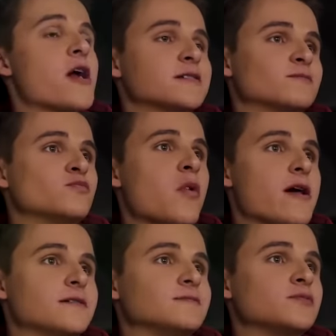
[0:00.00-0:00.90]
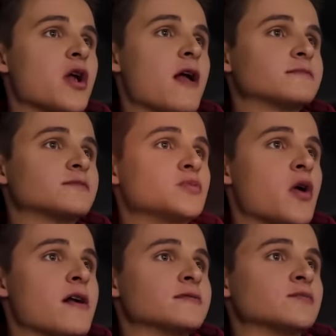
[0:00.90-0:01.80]
You were smart enough to get a
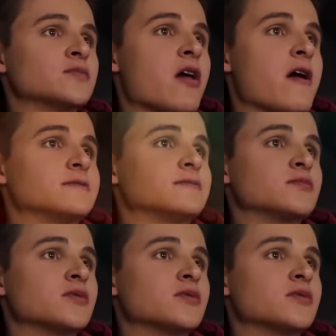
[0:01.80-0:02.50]
snack, so